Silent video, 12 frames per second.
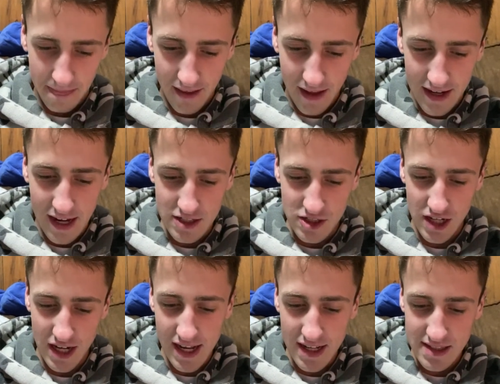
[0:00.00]
I got
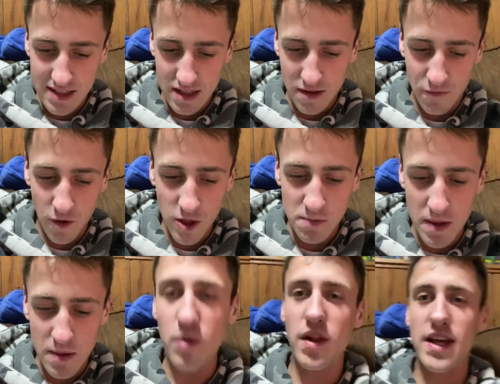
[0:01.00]
Chance. The first
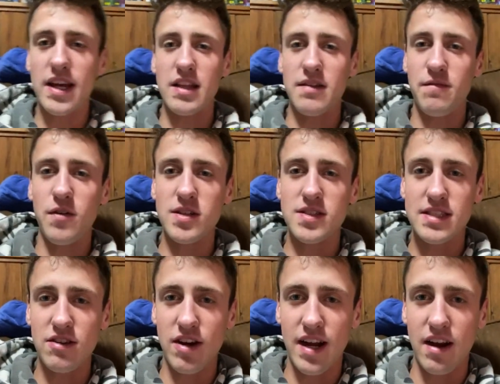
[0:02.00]
people like on the first list
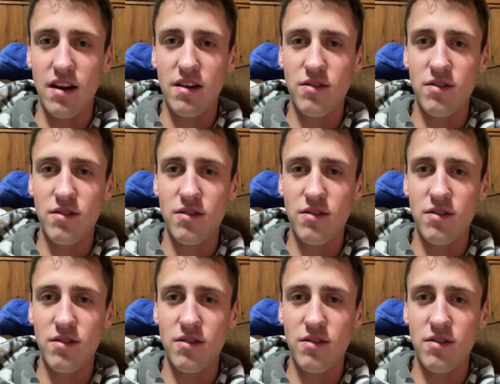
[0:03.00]
right here.